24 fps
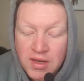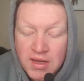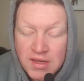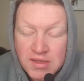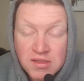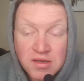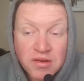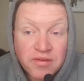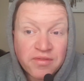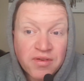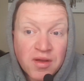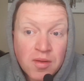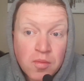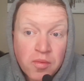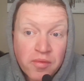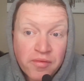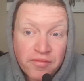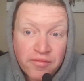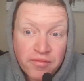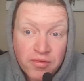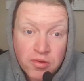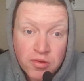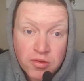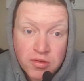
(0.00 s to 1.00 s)
He's going to fight him a
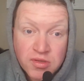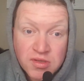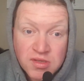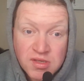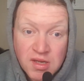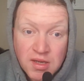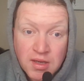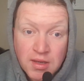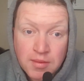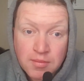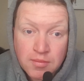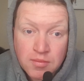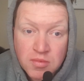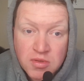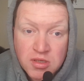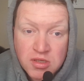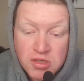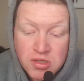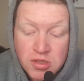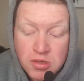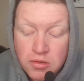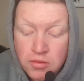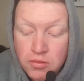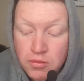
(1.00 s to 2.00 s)
3rd time
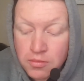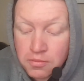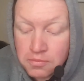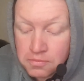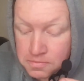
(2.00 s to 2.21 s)
soon.